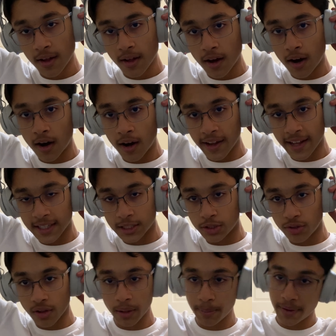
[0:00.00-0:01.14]
it gets
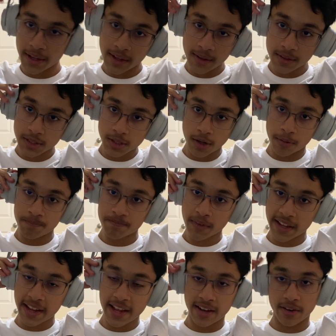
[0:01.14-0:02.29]
really big, so I
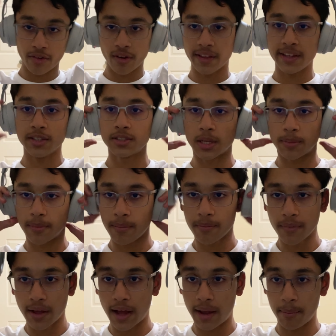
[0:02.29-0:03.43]
can't really use him
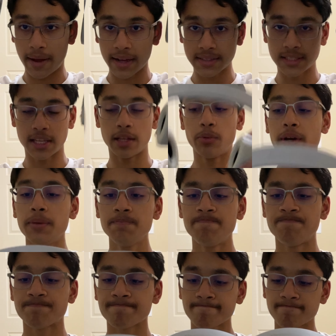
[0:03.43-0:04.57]
at max anyway.
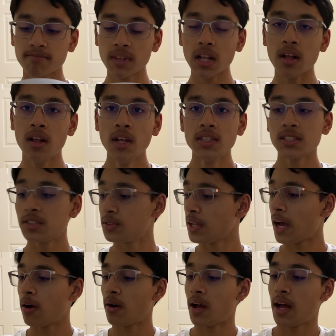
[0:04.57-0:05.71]
So
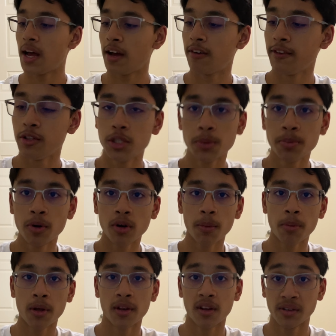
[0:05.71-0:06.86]
now I have YouTube pulled up
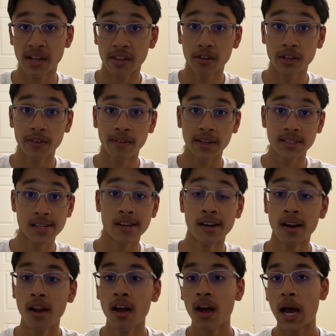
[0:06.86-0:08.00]
on another device here.
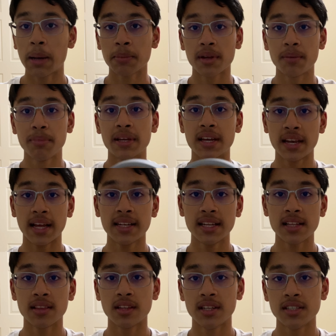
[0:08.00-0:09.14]
I'm going to be
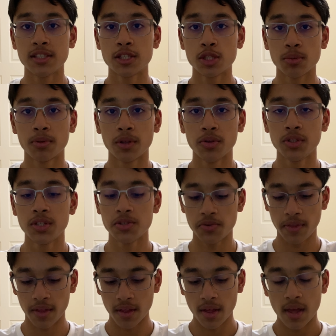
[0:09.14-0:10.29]
connecting these to Bluetooth,
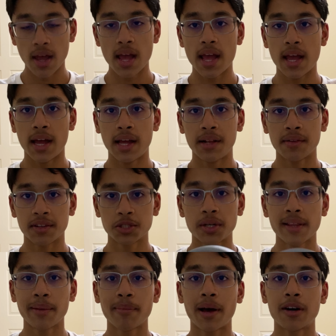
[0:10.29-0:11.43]
and let's try
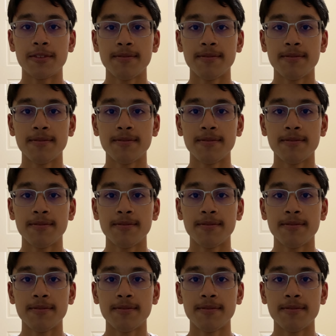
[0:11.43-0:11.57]
them out.